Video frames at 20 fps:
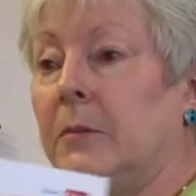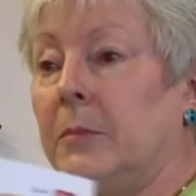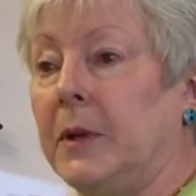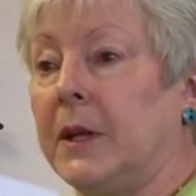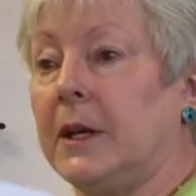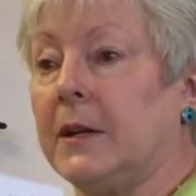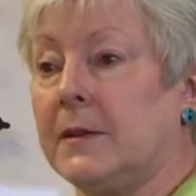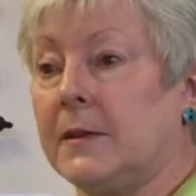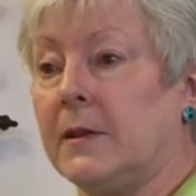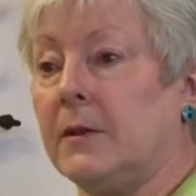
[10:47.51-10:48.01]

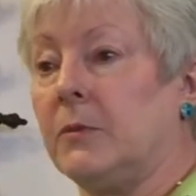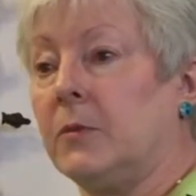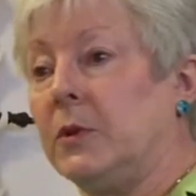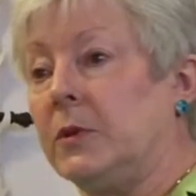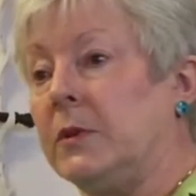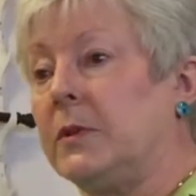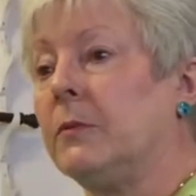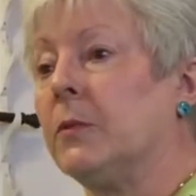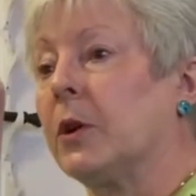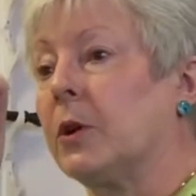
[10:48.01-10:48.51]
because it
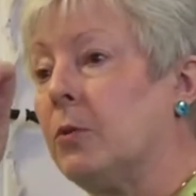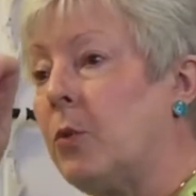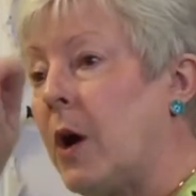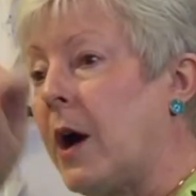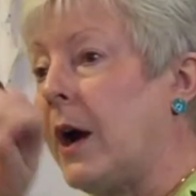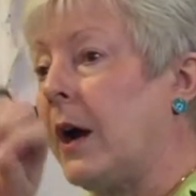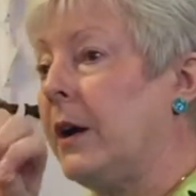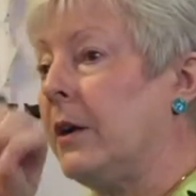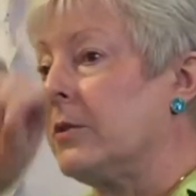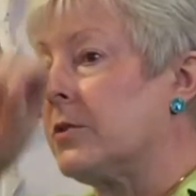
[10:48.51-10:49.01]
would
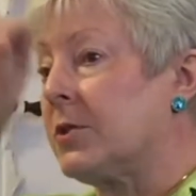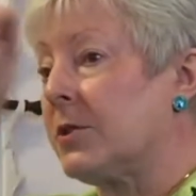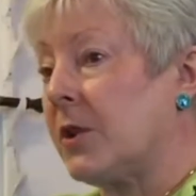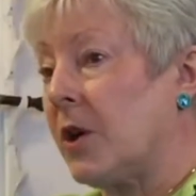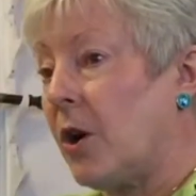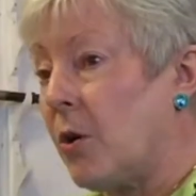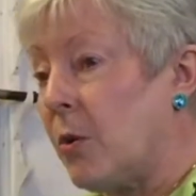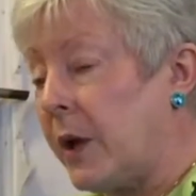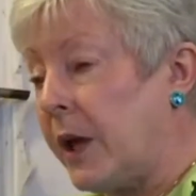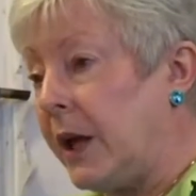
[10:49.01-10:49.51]
require
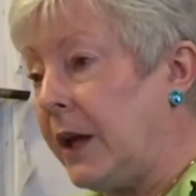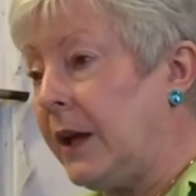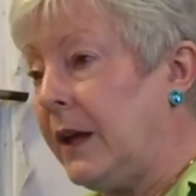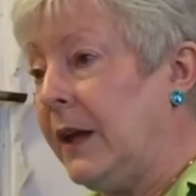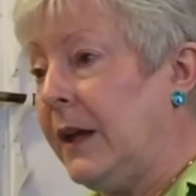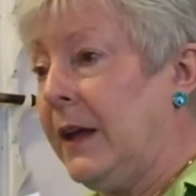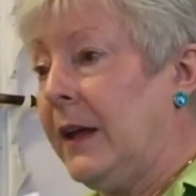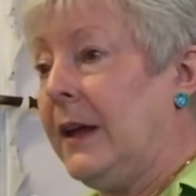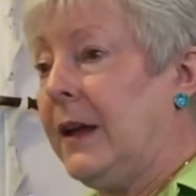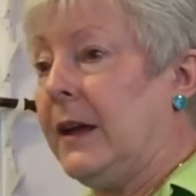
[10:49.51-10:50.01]
sewing
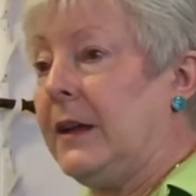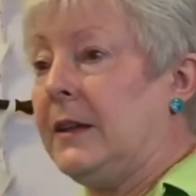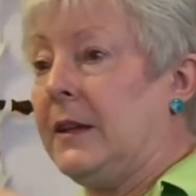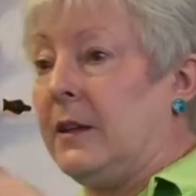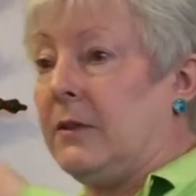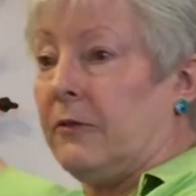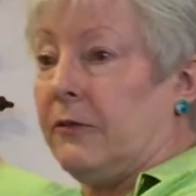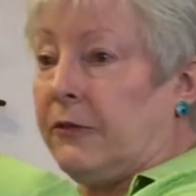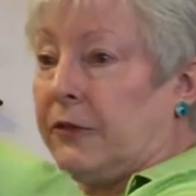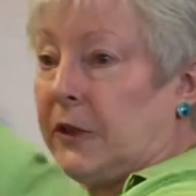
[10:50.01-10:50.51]
and
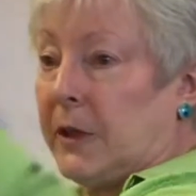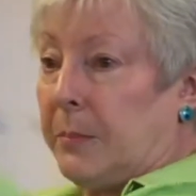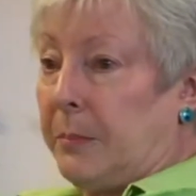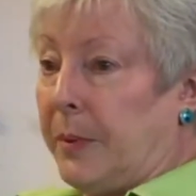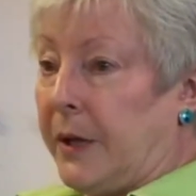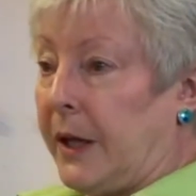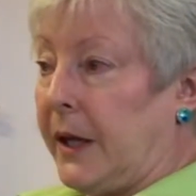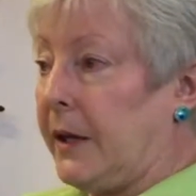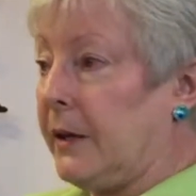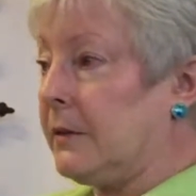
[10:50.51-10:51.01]
then
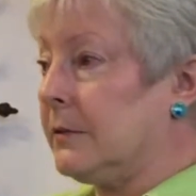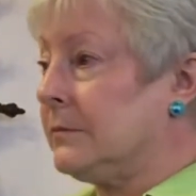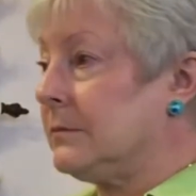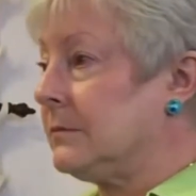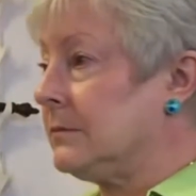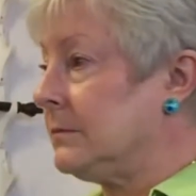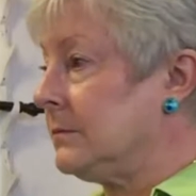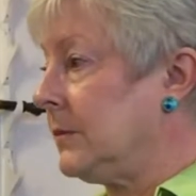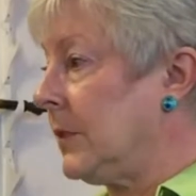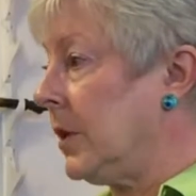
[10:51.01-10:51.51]
flipping,
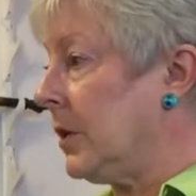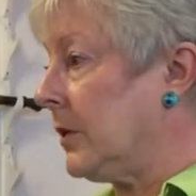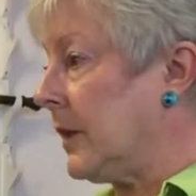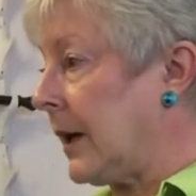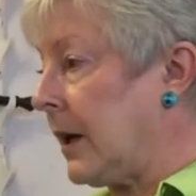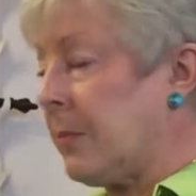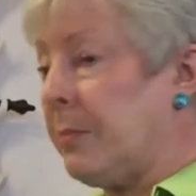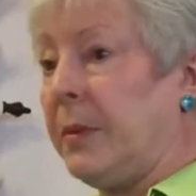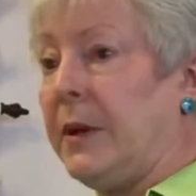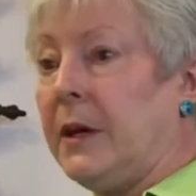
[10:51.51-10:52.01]
you know,
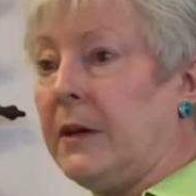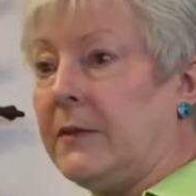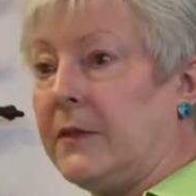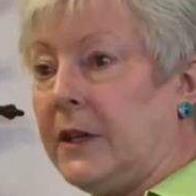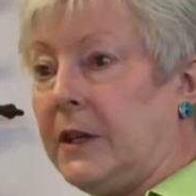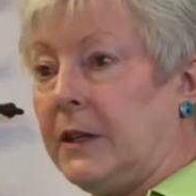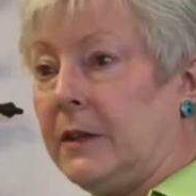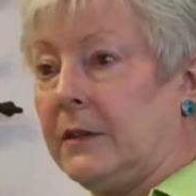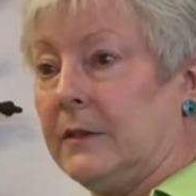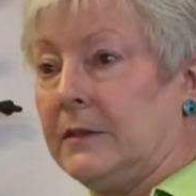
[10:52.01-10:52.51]
like a
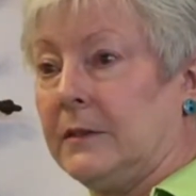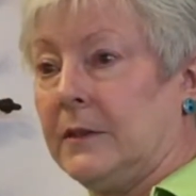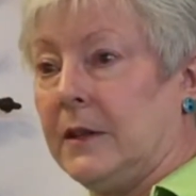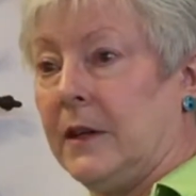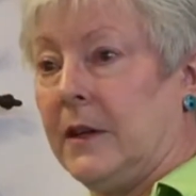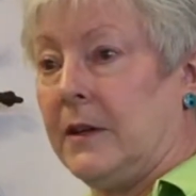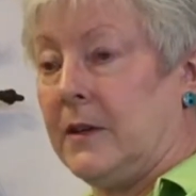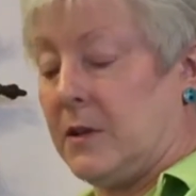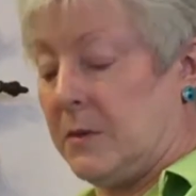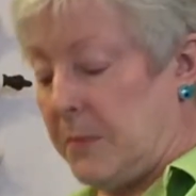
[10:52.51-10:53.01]
pivot
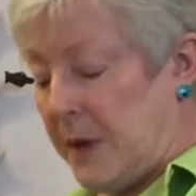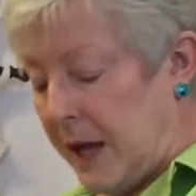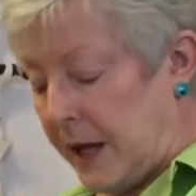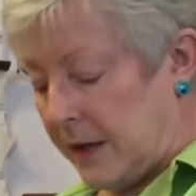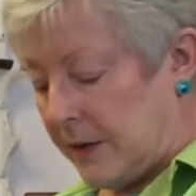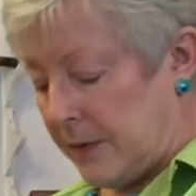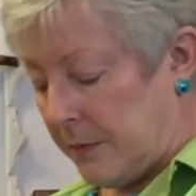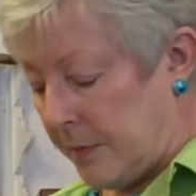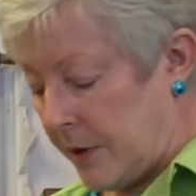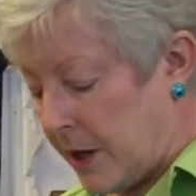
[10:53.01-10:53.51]
to
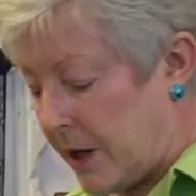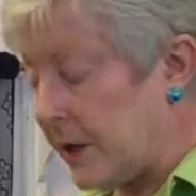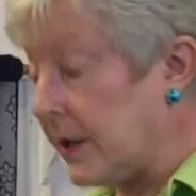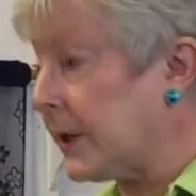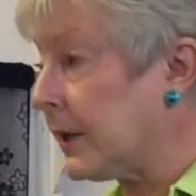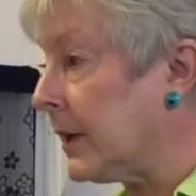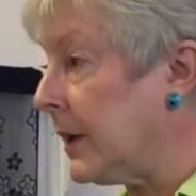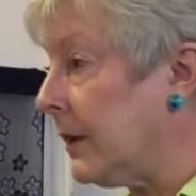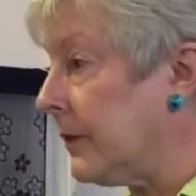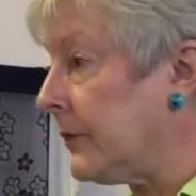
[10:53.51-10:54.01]
make the
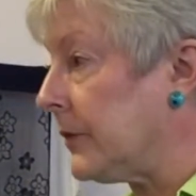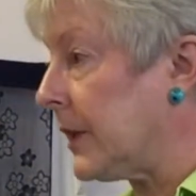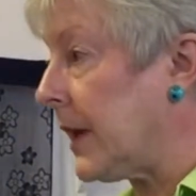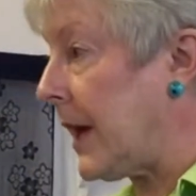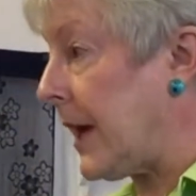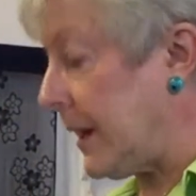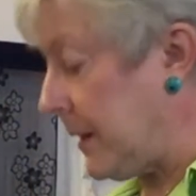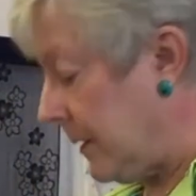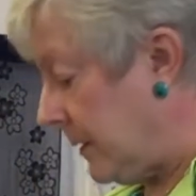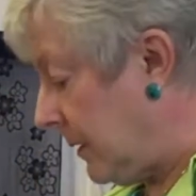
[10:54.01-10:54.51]
pocket lay
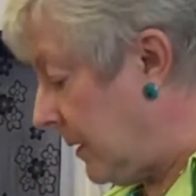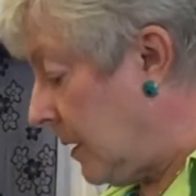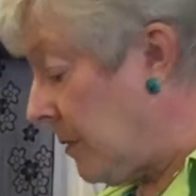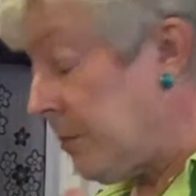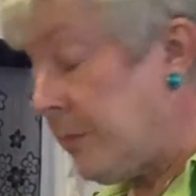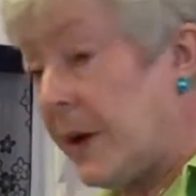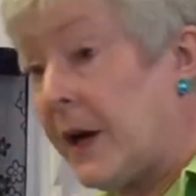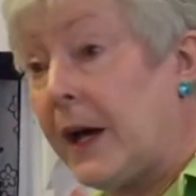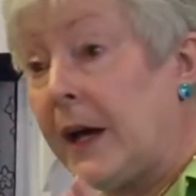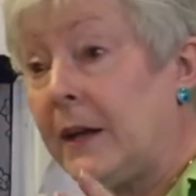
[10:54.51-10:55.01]
flat.
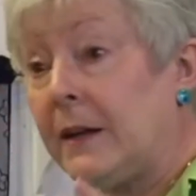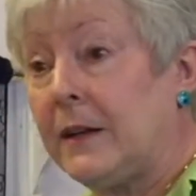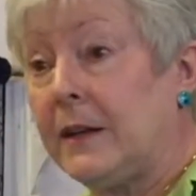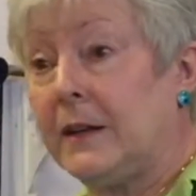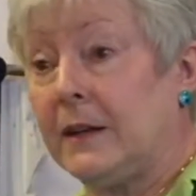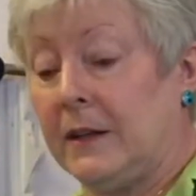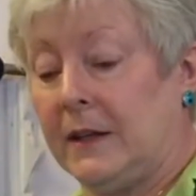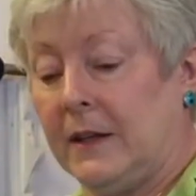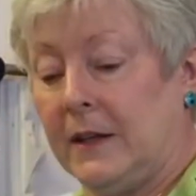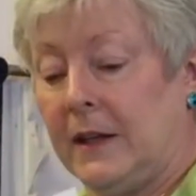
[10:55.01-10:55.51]
But
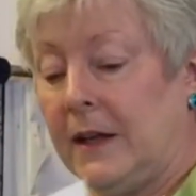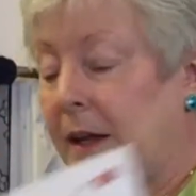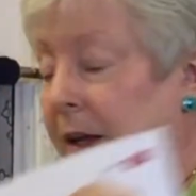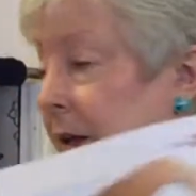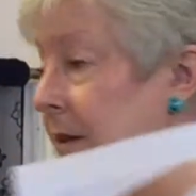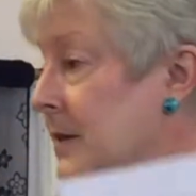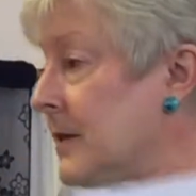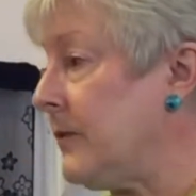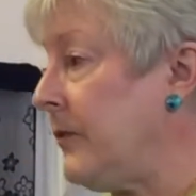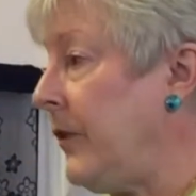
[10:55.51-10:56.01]

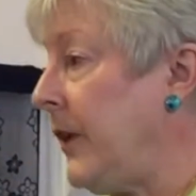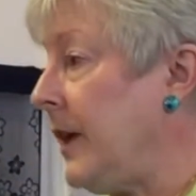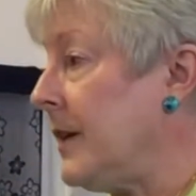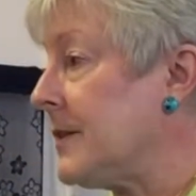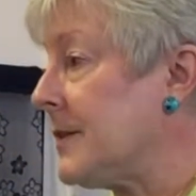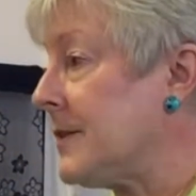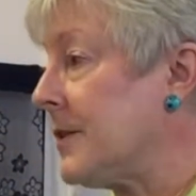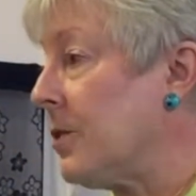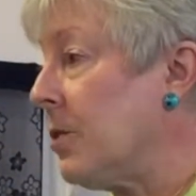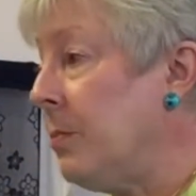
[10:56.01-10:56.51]
it's a
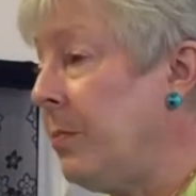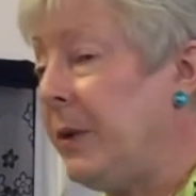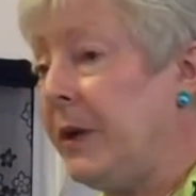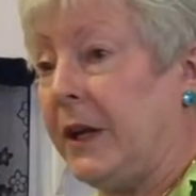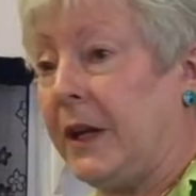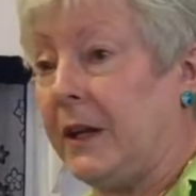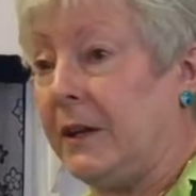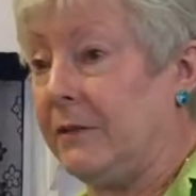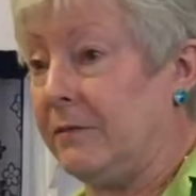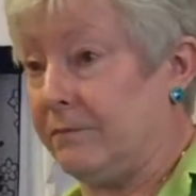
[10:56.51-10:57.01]
faced
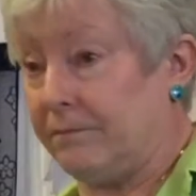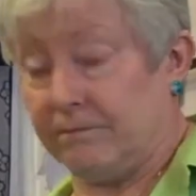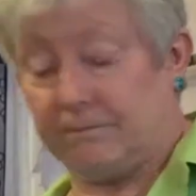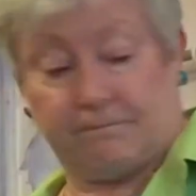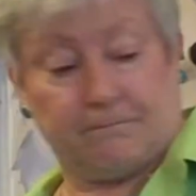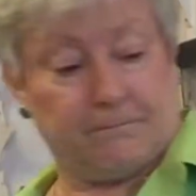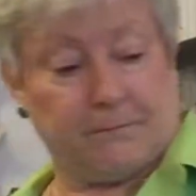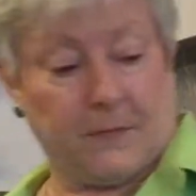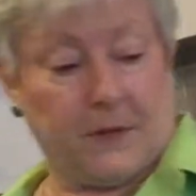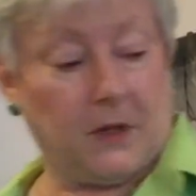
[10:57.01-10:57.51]
opening.
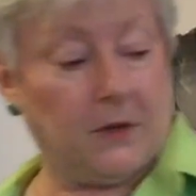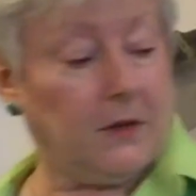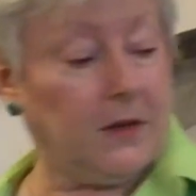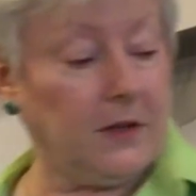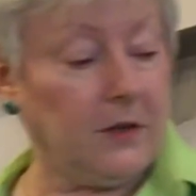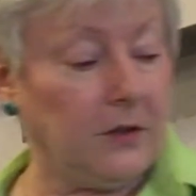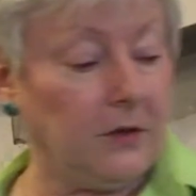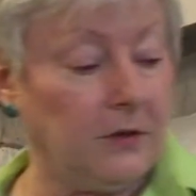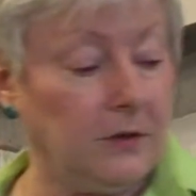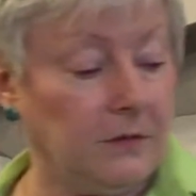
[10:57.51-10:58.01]
You
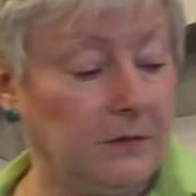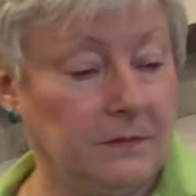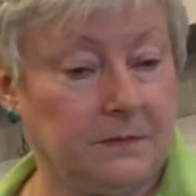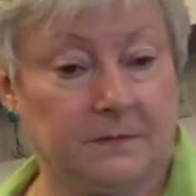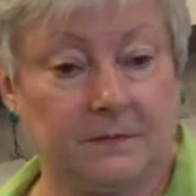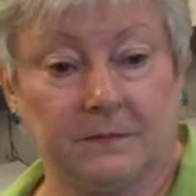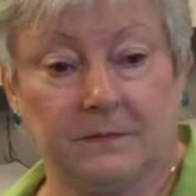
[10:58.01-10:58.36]
can do